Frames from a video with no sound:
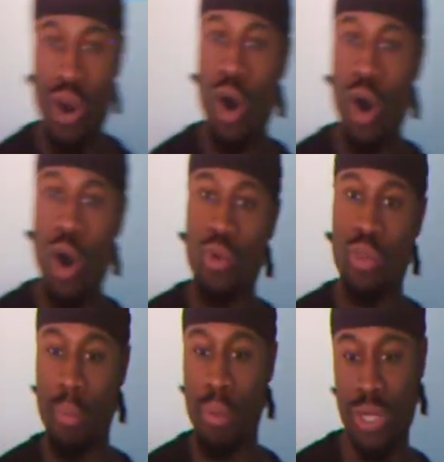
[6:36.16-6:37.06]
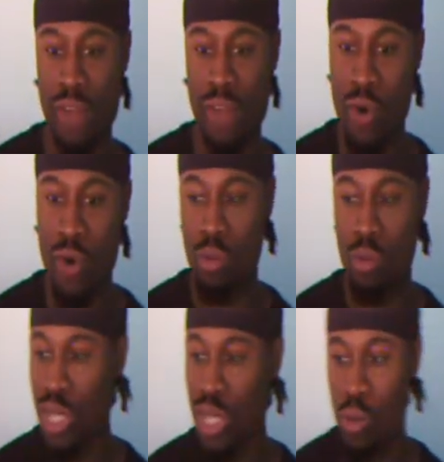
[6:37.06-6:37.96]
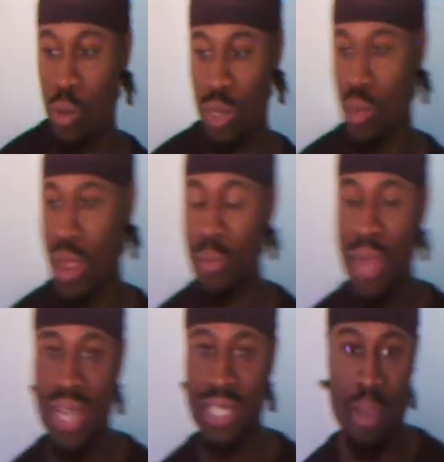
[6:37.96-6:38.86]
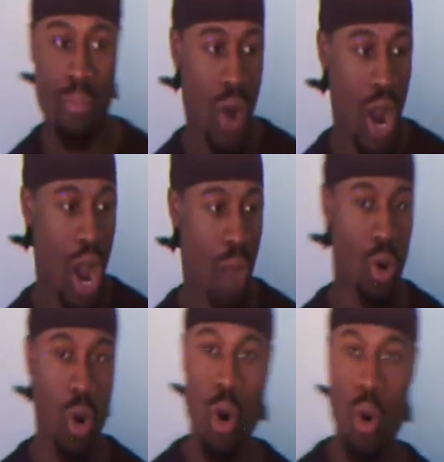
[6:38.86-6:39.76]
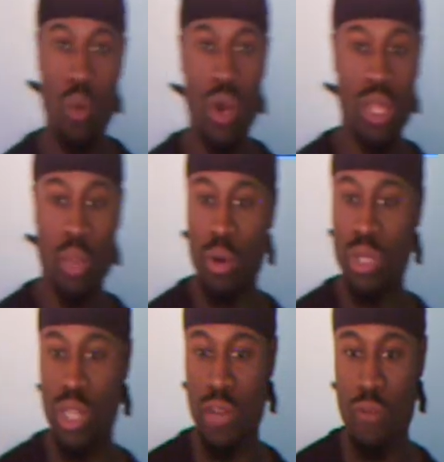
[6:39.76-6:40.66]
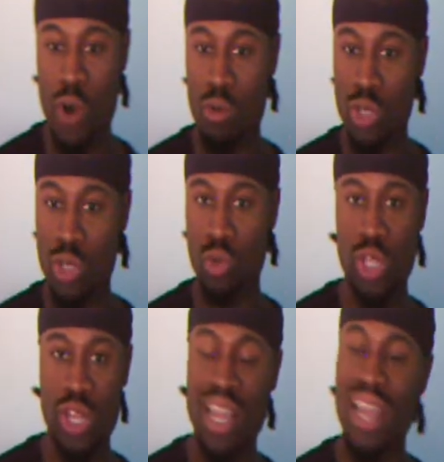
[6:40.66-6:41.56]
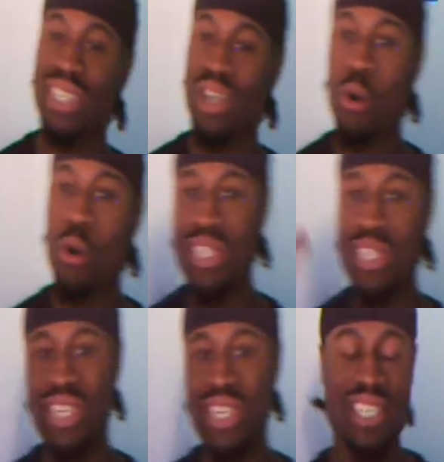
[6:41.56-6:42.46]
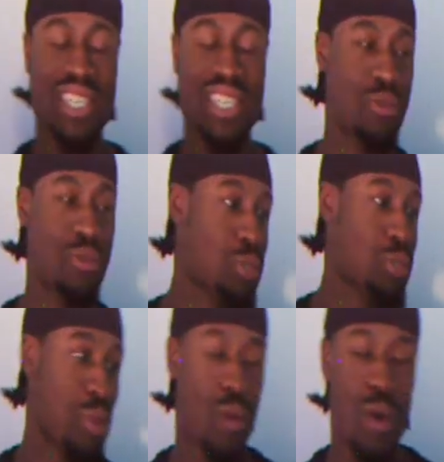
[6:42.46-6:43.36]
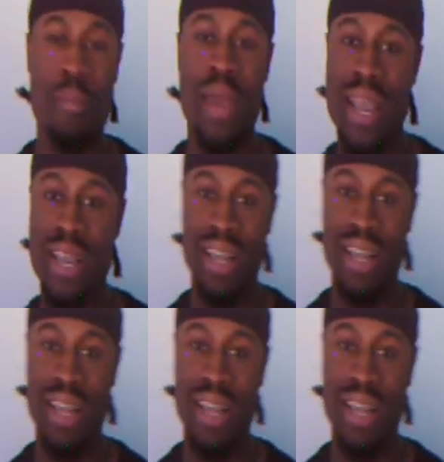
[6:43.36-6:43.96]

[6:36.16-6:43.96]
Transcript: or oh, the person he fought was way past their prime, or oh, the person he fought was too slow. Like, it's always an excuse people are making.